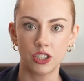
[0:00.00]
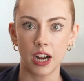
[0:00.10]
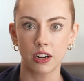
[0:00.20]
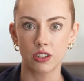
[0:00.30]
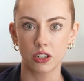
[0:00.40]

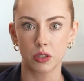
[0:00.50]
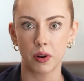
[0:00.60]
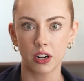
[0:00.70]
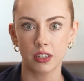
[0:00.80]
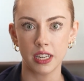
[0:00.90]
Jack or Dr.
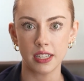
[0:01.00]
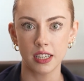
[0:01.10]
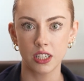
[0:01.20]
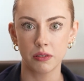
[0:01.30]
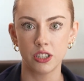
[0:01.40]
Parker needs
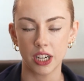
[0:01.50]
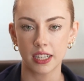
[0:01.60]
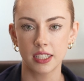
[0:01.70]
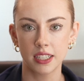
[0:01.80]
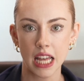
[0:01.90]
it to
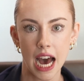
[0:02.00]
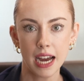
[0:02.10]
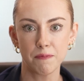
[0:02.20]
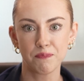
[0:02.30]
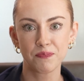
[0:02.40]
inject into the
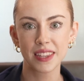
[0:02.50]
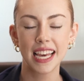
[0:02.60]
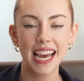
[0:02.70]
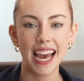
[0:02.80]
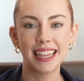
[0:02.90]
eye.
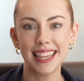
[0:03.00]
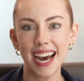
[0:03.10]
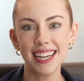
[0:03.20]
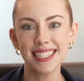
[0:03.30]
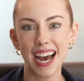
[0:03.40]
And
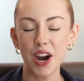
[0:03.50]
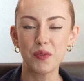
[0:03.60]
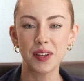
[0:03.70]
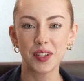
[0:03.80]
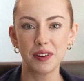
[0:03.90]
that is how
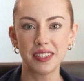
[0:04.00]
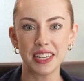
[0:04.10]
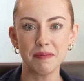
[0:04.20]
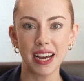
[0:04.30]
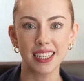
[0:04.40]
we load
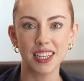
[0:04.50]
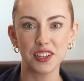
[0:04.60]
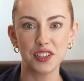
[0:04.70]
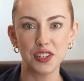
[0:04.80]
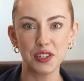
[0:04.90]
DMEK
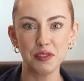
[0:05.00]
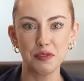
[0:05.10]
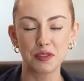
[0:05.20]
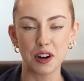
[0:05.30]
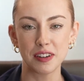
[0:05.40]
tissue
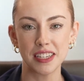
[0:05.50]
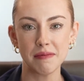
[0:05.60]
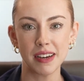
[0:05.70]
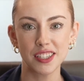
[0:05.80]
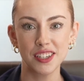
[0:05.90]
for our
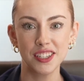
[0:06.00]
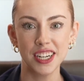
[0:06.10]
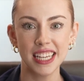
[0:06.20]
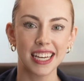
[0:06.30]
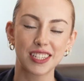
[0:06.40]
DMEK
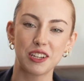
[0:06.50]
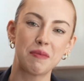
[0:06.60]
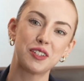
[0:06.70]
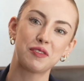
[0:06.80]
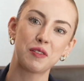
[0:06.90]
surgery. Thanks so
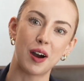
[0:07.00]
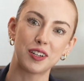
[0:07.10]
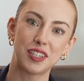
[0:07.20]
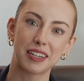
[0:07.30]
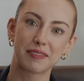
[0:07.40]
much for
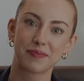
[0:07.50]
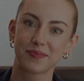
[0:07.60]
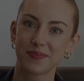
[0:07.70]
watching.